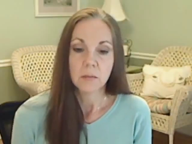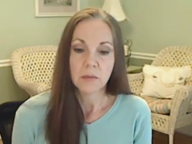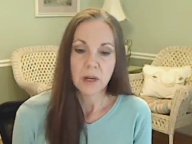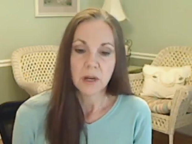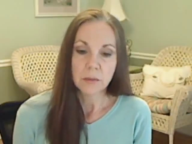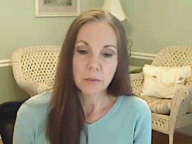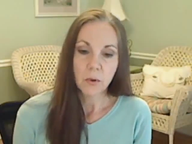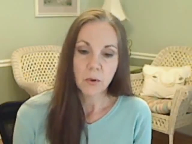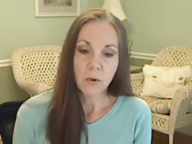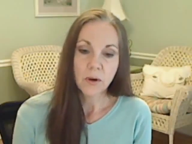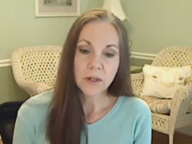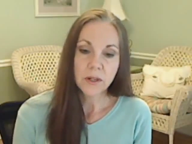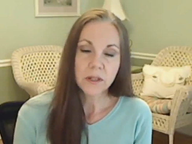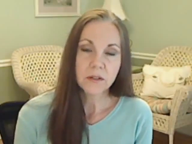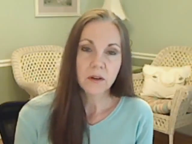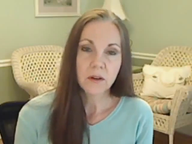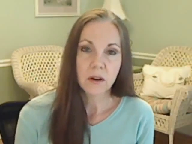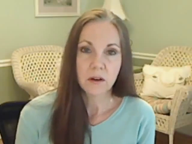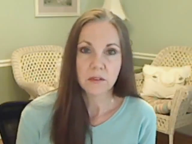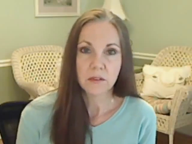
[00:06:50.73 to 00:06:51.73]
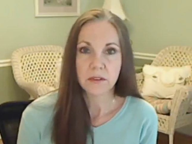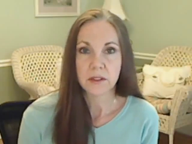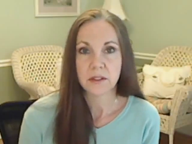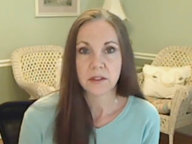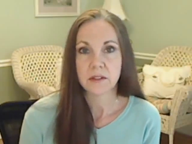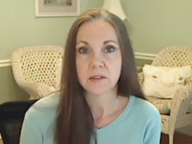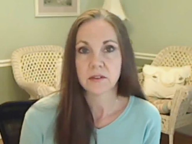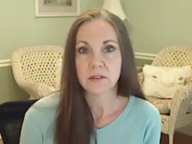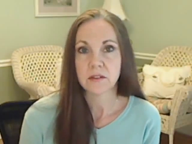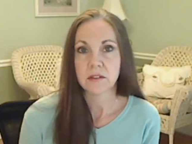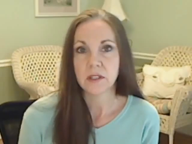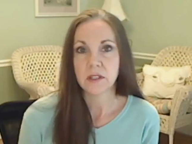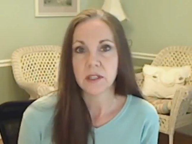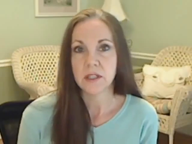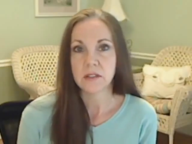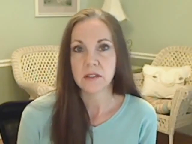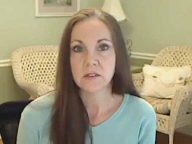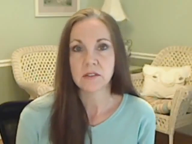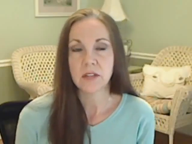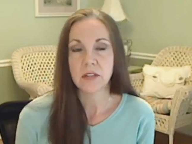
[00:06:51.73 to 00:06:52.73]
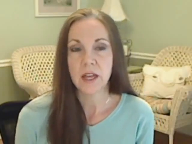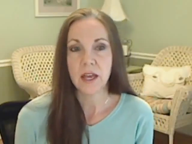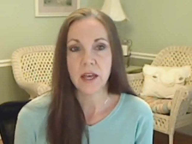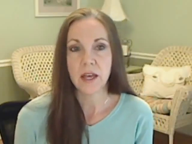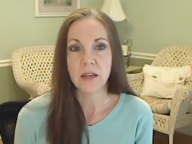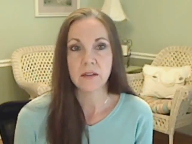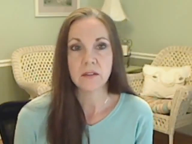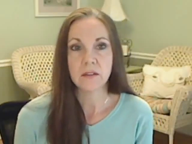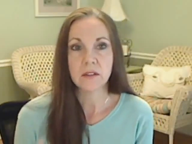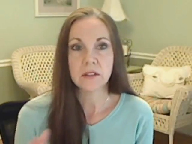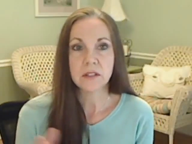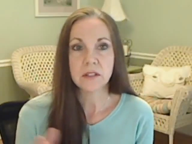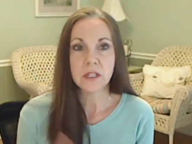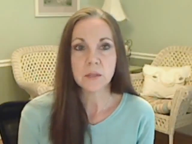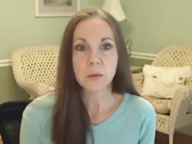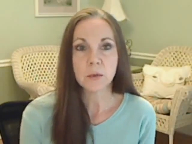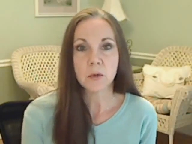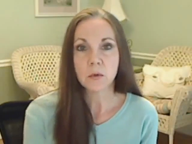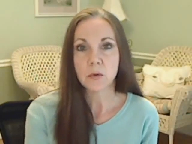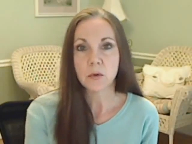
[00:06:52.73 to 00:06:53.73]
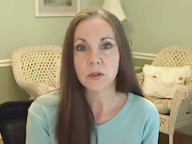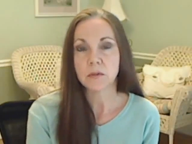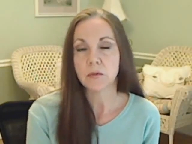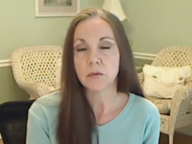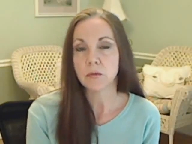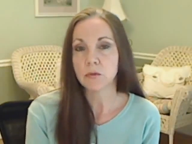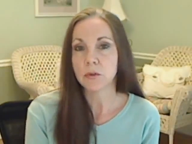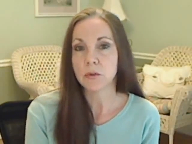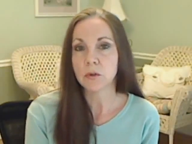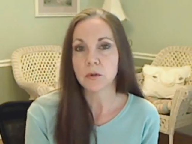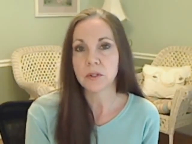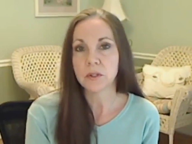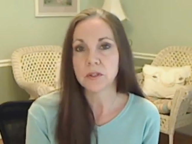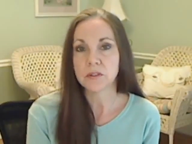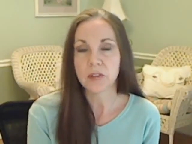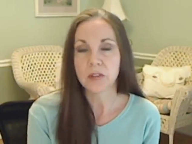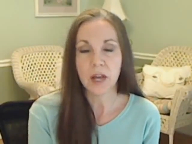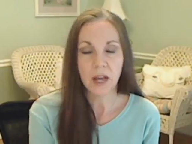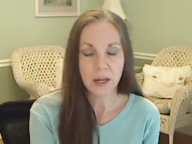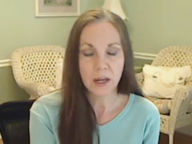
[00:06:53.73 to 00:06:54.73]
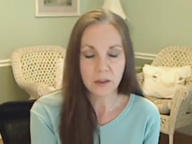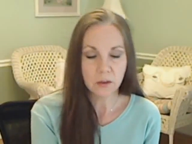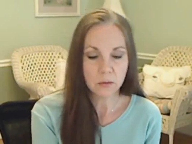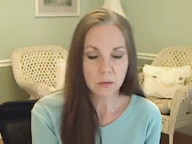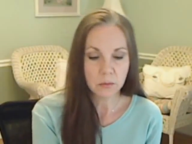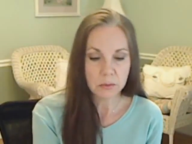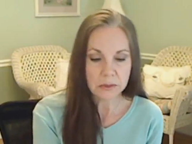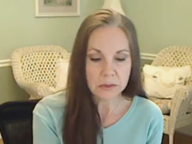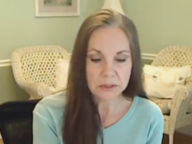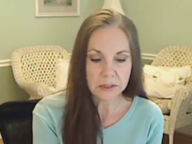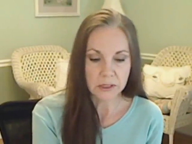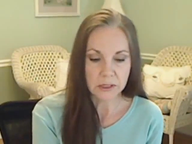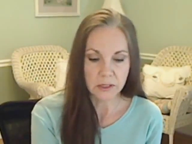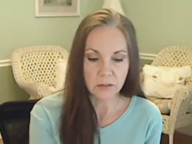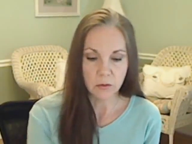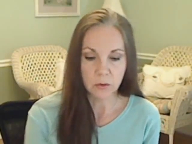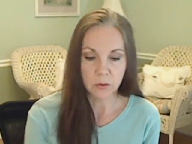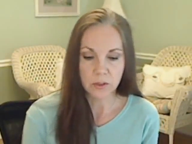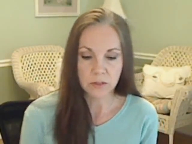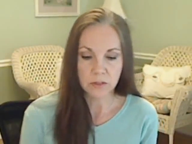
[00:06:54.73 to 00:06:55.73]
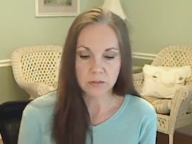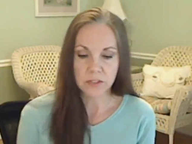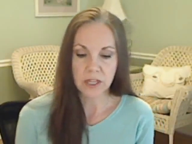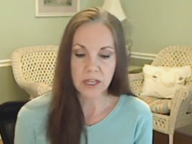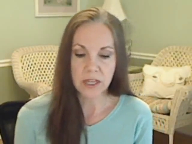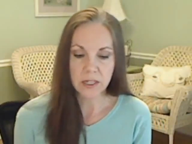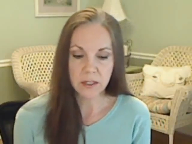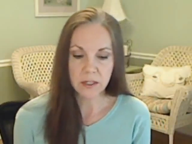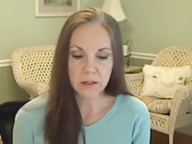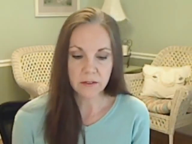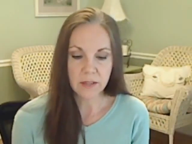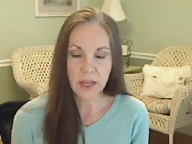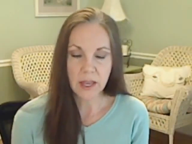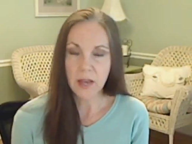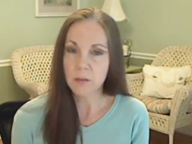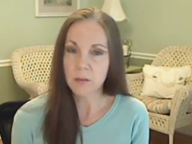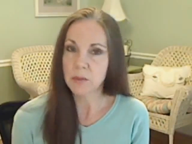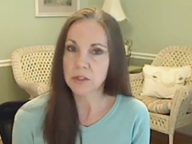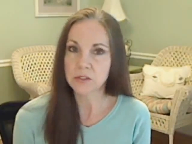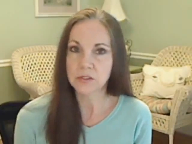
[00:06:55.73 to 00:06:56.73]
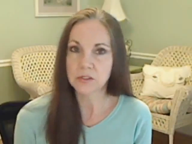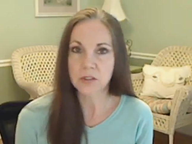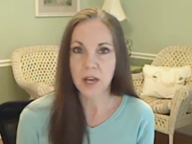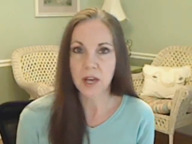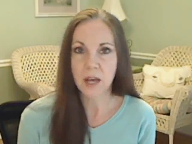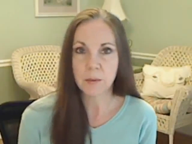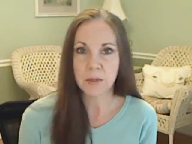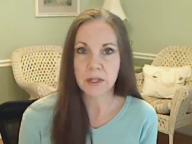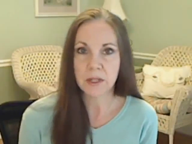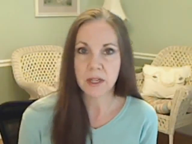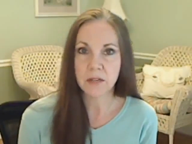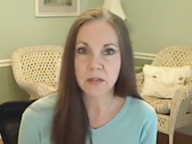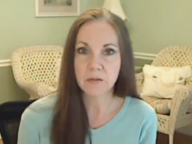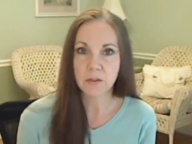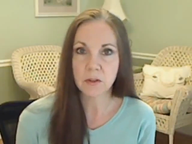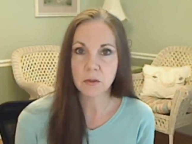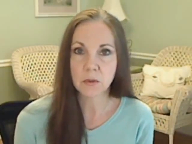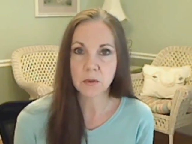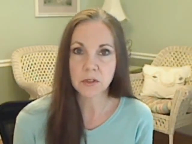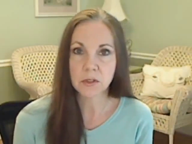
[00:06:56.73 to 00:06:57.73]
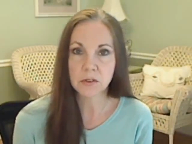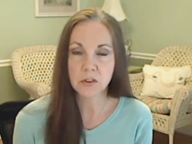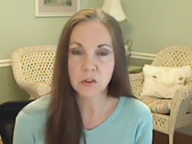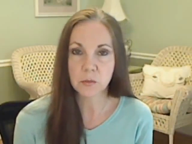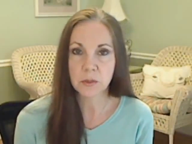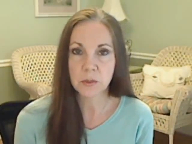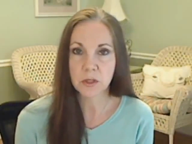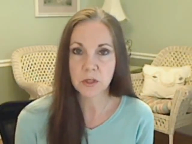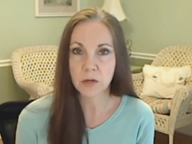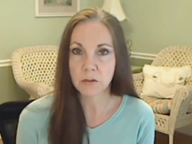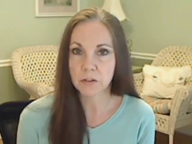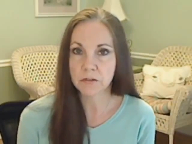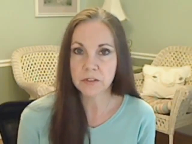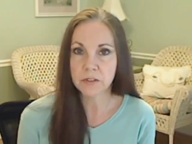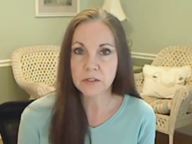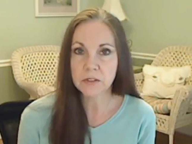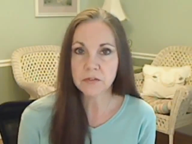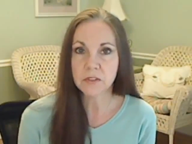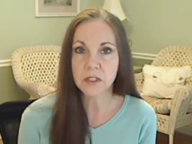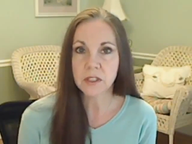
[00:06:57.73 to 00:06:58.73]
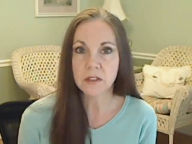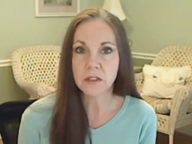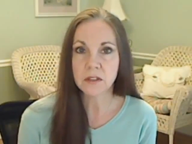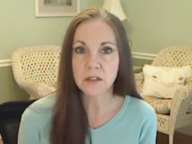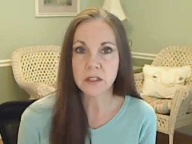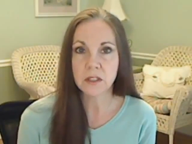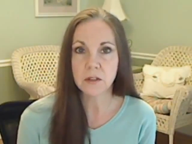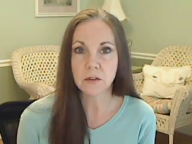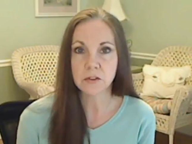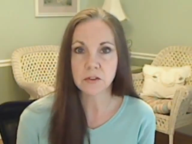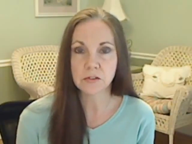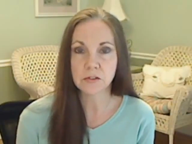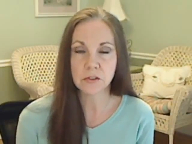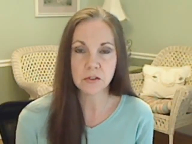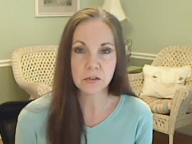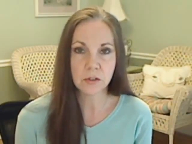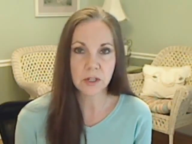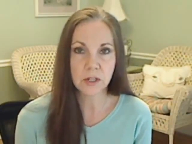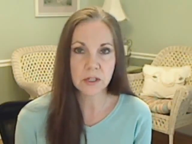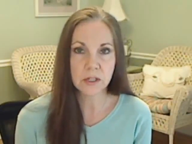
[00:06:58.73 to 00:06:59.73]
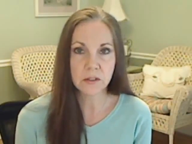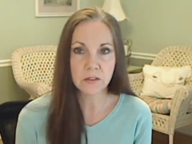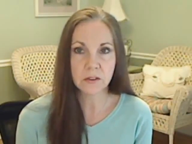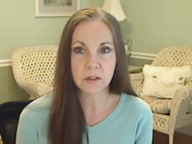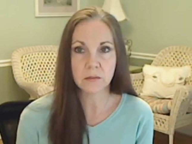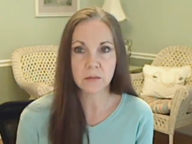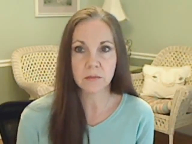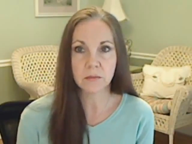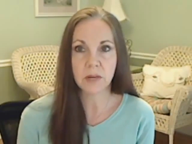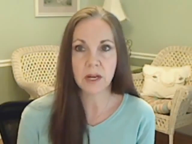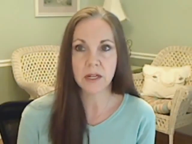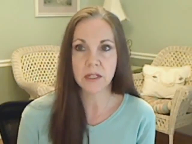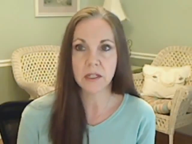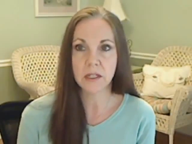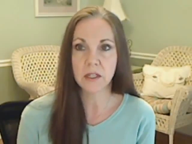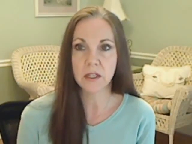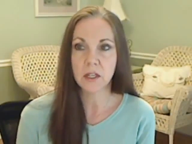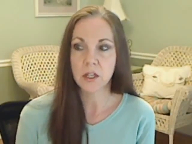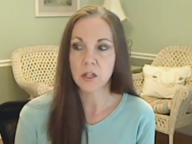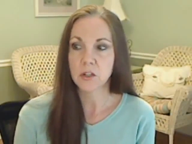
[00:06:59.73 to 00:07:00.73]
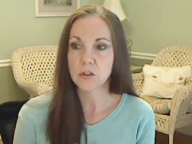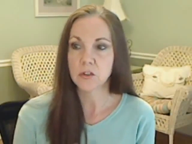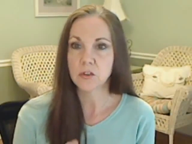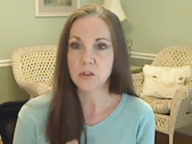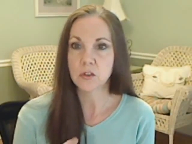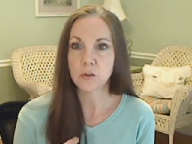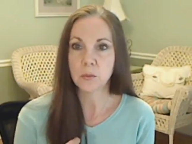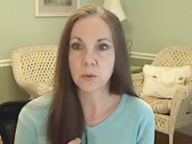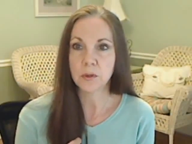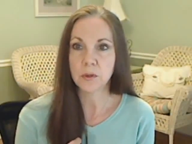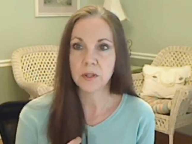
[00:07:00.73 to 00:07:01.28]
My point in all this is that the Nibberwood ruins. I don't believe, would have taken that much time and effort, which has been over 15 years, to train somebody to